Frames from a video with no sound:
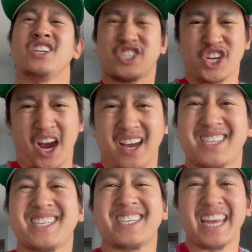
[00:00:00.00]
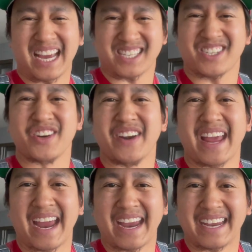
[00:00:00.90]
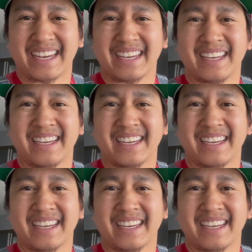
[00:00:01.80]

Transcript: just yesterday.